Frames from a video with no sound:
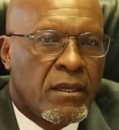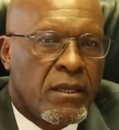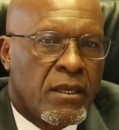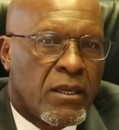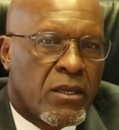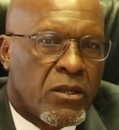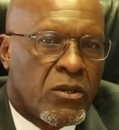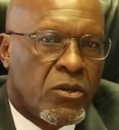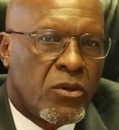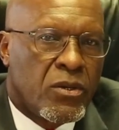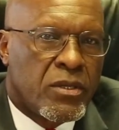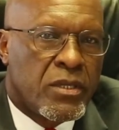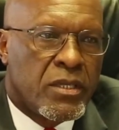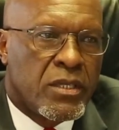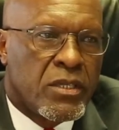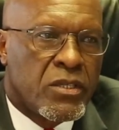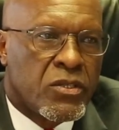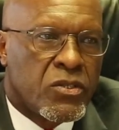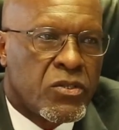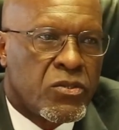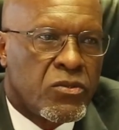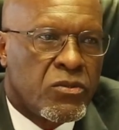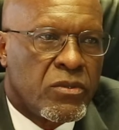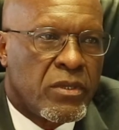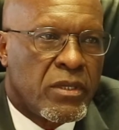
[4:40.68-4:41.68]

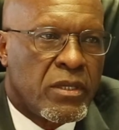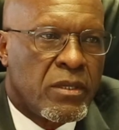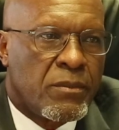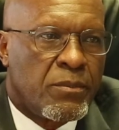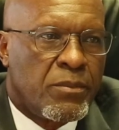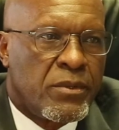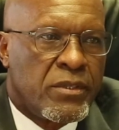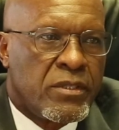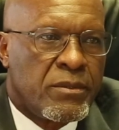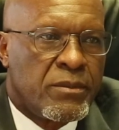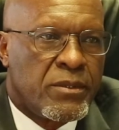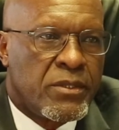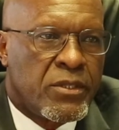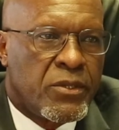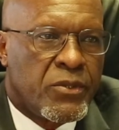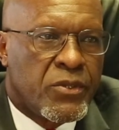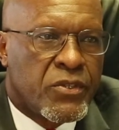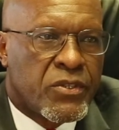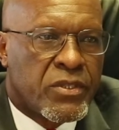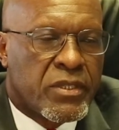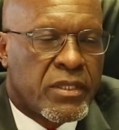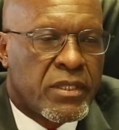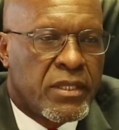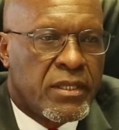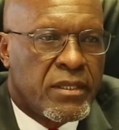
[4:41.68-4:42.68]
According to a preliminary
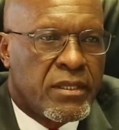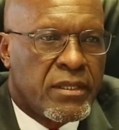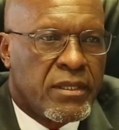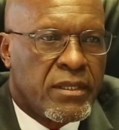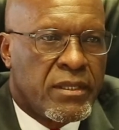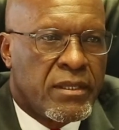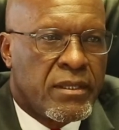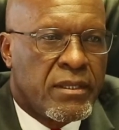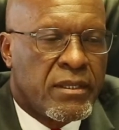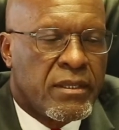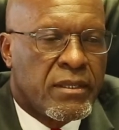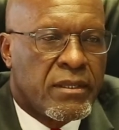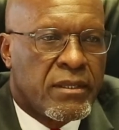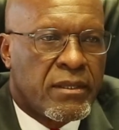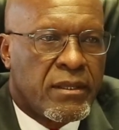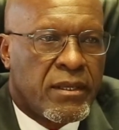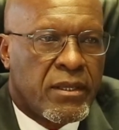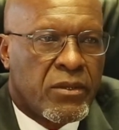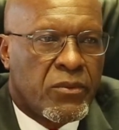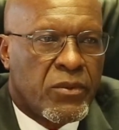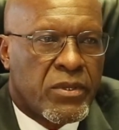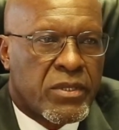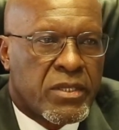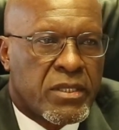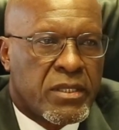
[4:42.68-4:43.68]
study
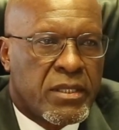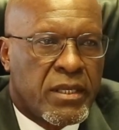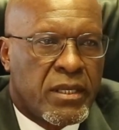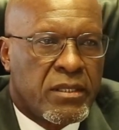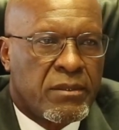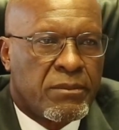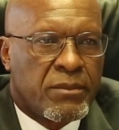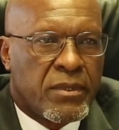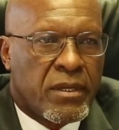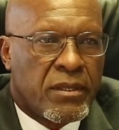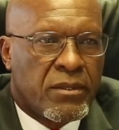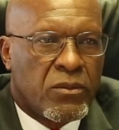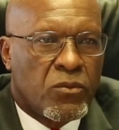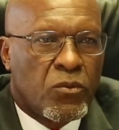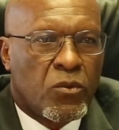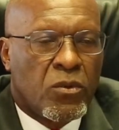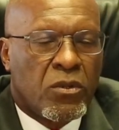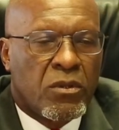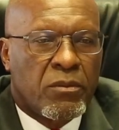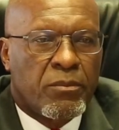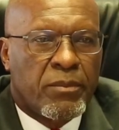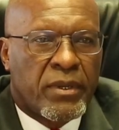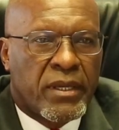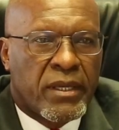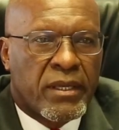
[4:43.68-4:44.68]
that was done by the
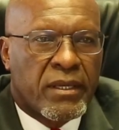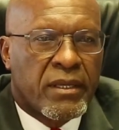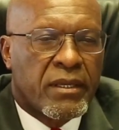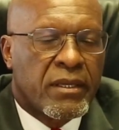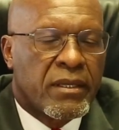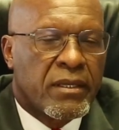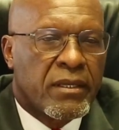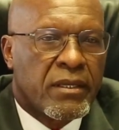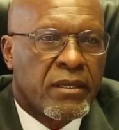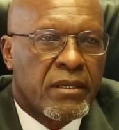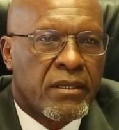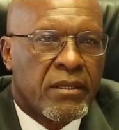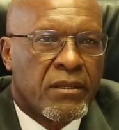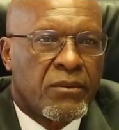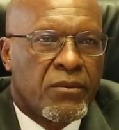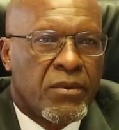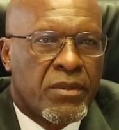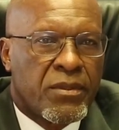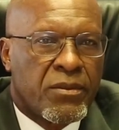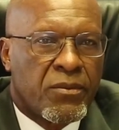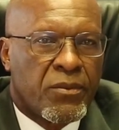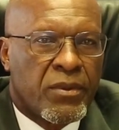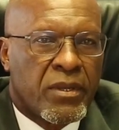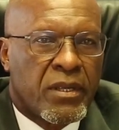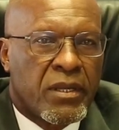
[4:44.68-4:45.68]
World Bank
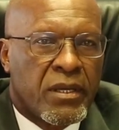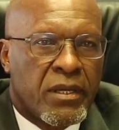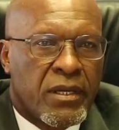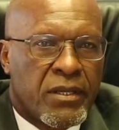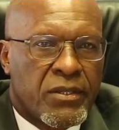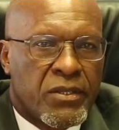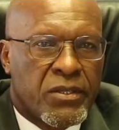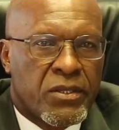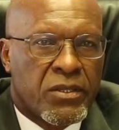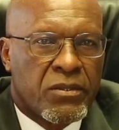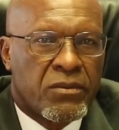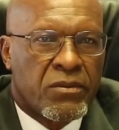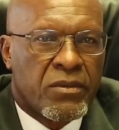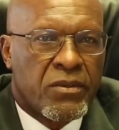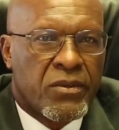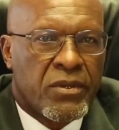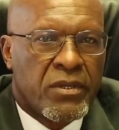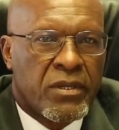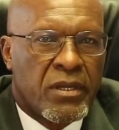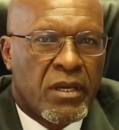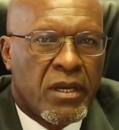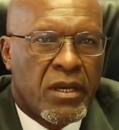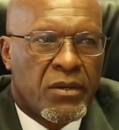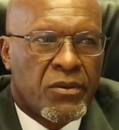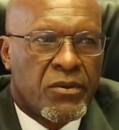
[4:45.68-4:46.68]
with regards to
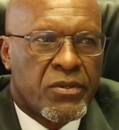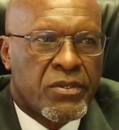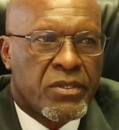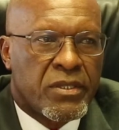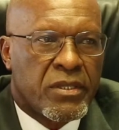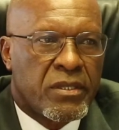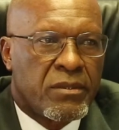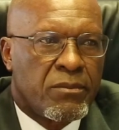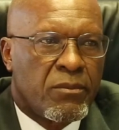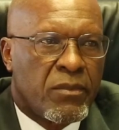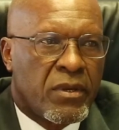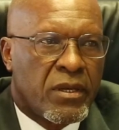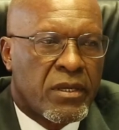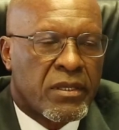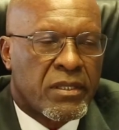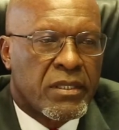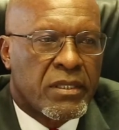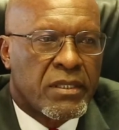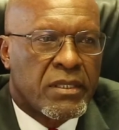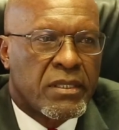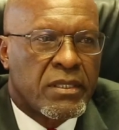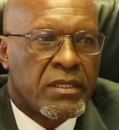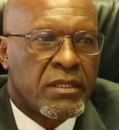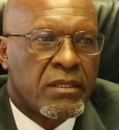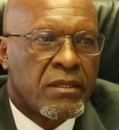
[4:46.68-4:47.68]
green hydrogen
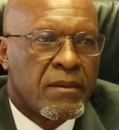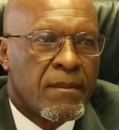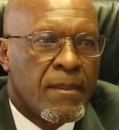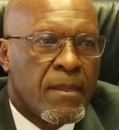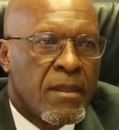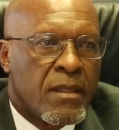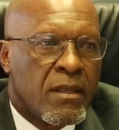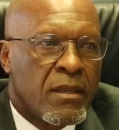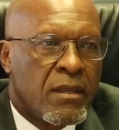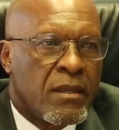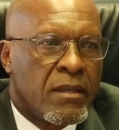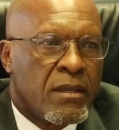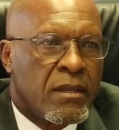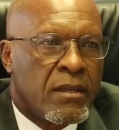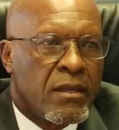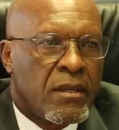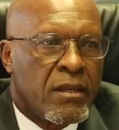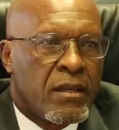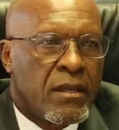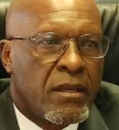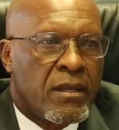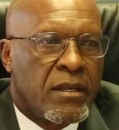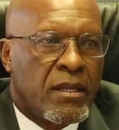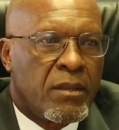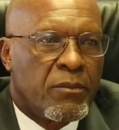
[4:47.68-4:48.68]
market,
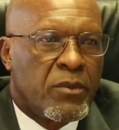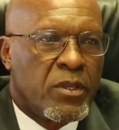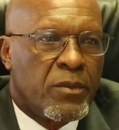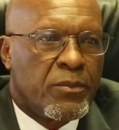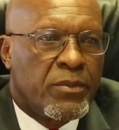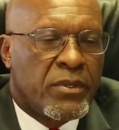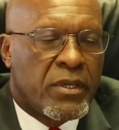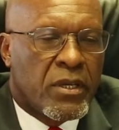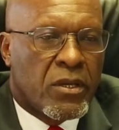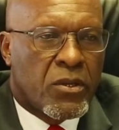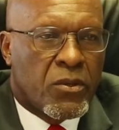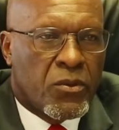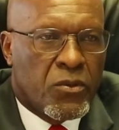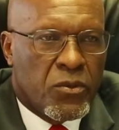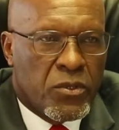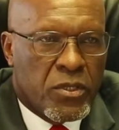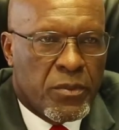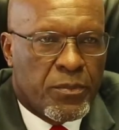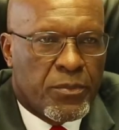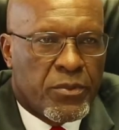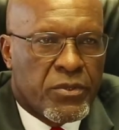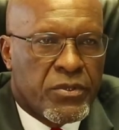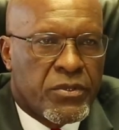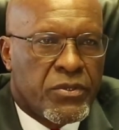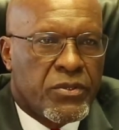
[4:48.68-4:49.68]
Namibia
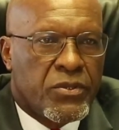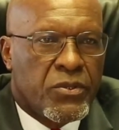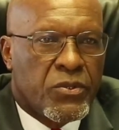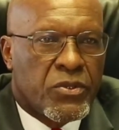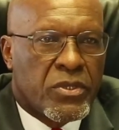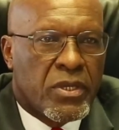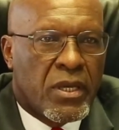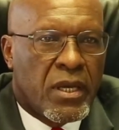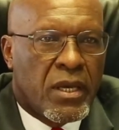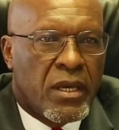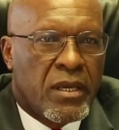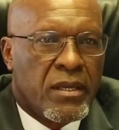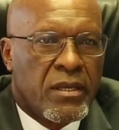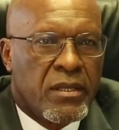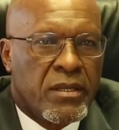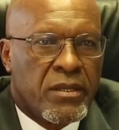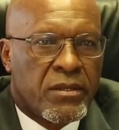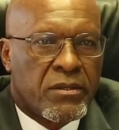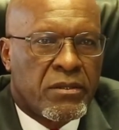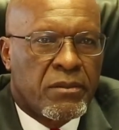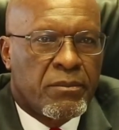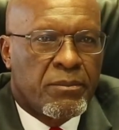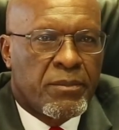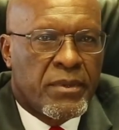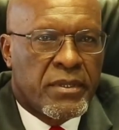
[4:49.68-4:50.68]
could produce highly
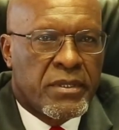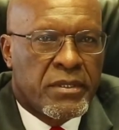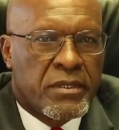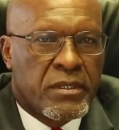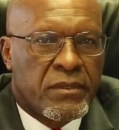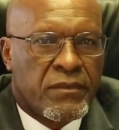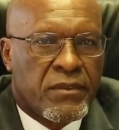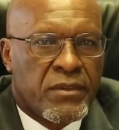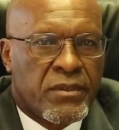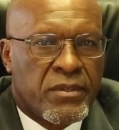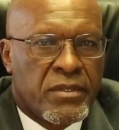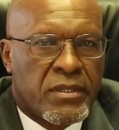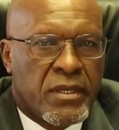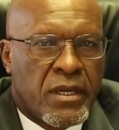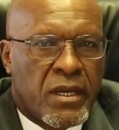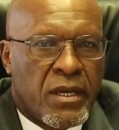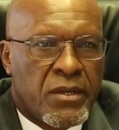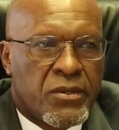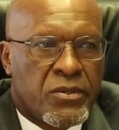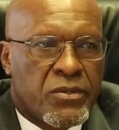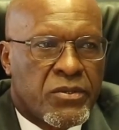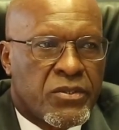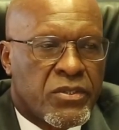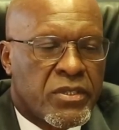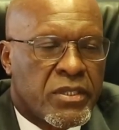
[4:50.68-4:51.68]
competitive green
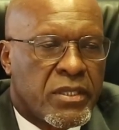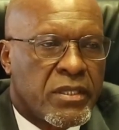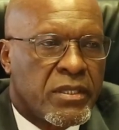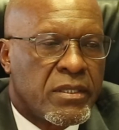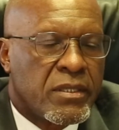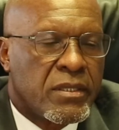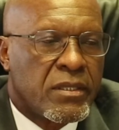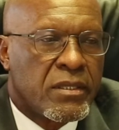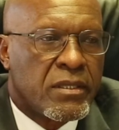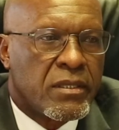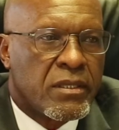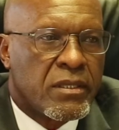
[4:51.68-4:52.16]
hydrogen.